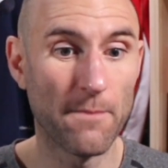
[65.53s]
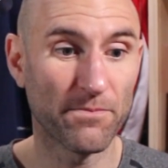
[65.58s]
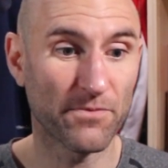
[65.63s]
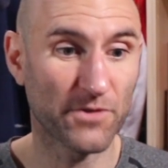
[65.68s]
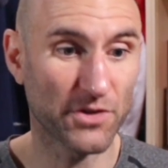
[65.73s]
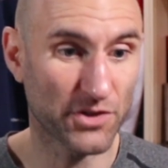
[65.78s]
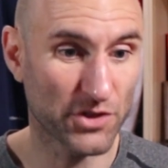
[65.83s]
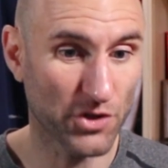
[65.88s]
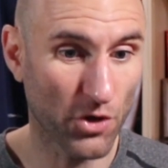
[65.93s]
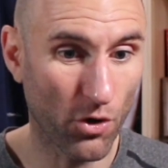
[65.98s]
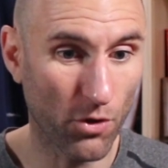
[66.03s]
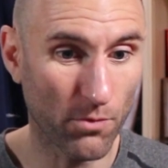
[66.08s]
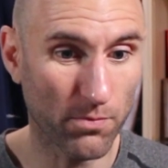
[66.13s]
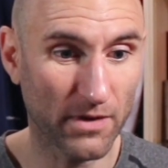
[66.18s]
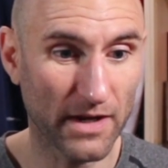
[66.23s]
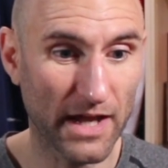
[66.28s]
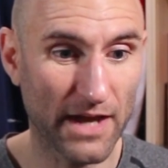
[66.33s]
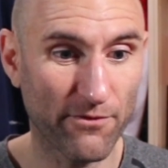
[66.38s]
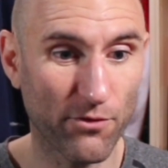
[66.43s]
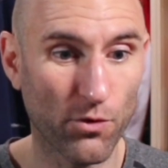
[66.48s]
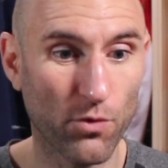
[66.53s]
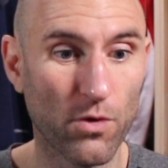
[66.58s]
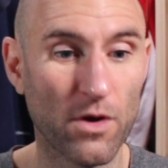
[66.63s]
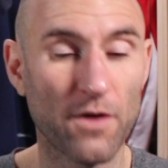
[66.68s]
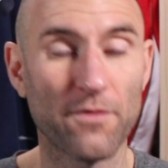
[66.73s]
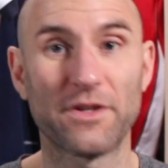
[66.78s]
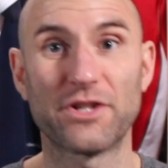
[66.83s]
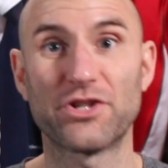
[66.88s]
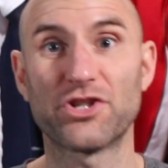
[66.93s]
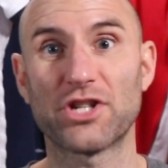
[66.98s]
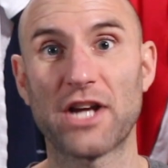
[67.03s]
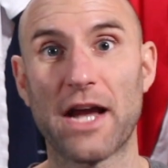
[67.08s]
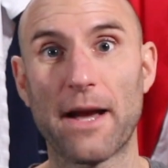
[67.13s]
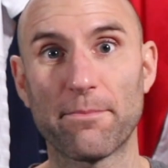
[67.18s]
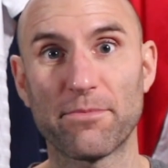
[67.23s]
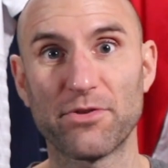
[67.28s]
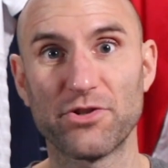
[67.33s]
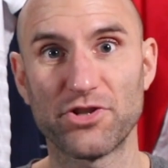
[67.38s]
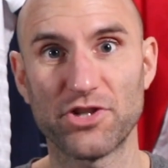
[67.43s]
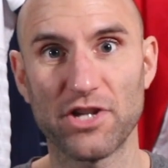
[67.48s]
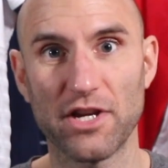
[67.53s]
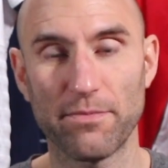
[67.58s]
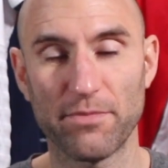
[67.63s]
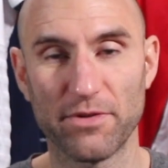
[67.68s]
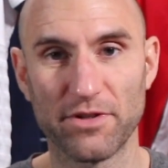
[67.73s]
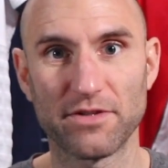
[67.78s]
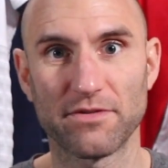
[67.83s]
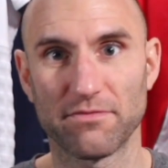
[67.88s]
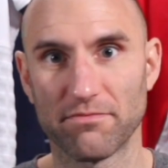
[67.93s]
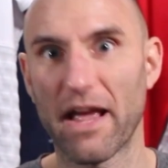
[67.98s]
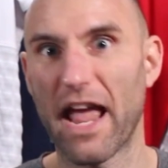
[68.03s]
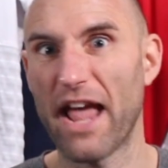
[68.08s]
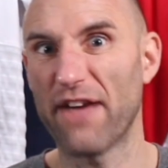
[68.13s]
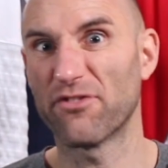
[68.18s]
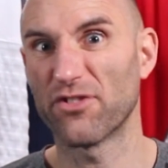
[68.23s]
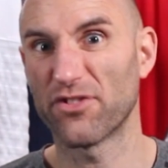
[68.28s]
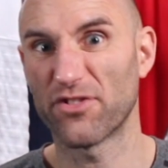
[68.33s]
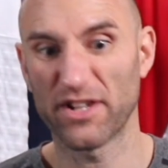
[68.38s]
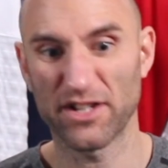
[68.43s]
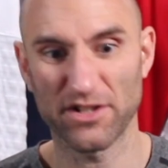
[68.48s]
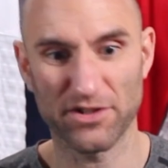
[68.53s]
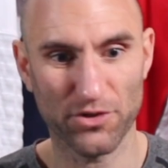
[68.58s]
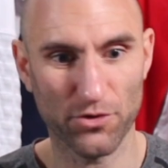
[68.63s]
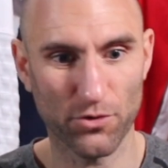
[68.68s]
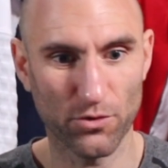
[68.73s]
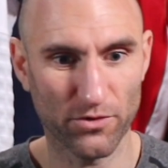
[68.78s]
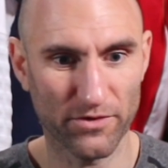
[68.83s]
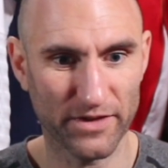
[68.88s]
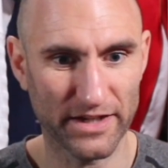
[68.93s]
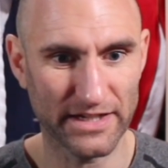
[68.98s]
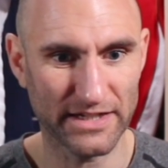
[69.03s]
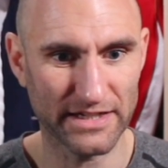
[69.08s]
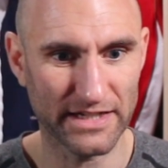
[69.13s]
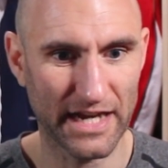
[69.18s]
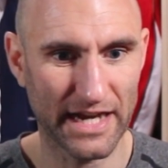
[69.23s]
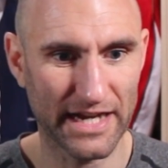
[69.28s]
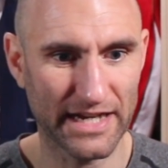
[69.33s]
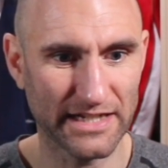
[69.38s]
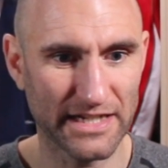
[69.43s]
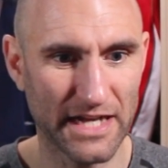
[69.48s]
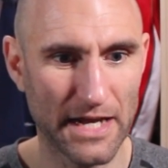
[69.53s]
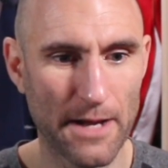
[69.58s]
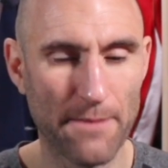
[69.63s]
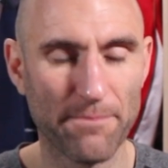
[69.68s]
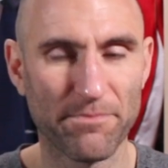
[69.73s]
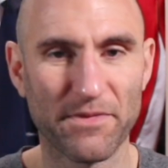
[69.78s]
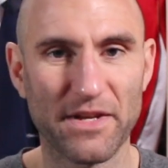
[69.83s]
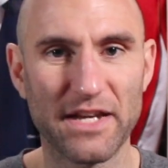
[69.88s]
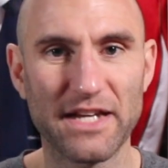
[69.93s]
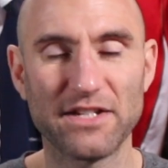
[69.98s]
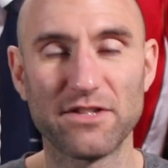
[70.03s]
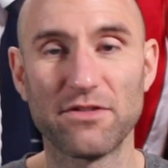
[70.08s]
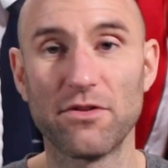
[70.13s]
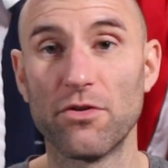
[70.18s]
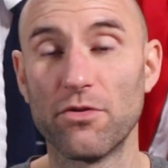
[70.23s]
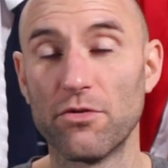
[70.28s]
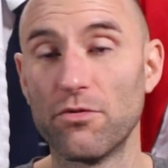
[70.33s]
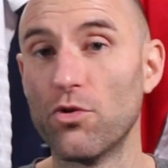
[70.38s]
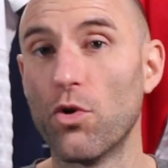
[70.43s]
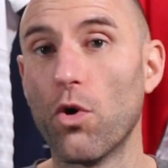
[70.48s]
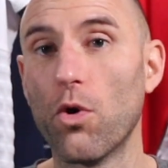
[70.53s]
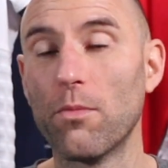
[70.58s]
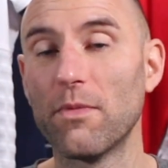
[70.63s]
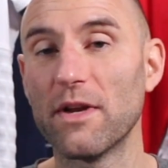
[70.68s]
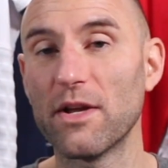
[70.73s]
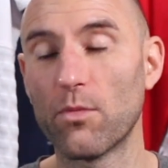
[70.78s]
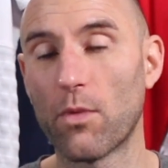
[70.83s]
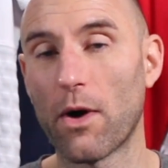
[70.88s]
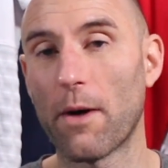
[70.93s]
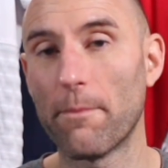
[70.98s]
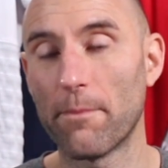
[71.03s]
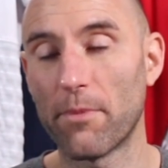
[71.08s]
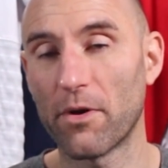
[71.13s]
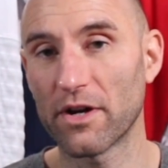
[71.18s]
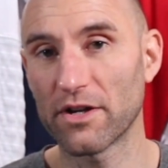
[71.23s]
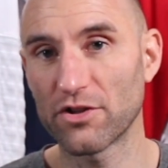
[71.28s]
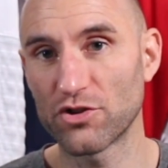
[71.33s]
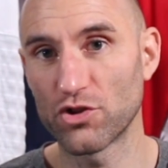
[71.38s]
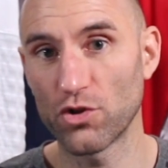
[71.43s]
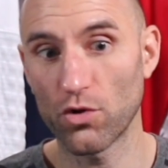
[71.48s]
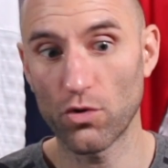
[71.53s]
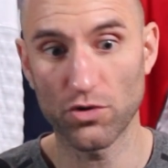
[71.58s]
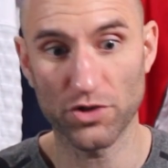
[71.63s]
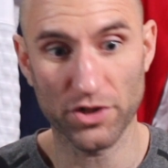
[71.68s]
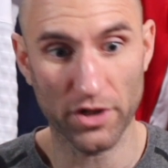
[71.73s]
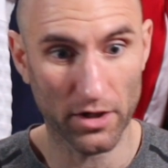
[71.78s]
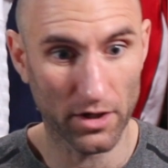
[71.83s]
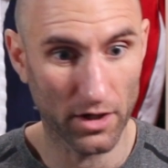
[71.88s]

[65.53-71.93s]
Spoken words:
The top level, the championship, as everything's called these days, is normally won by Georgia.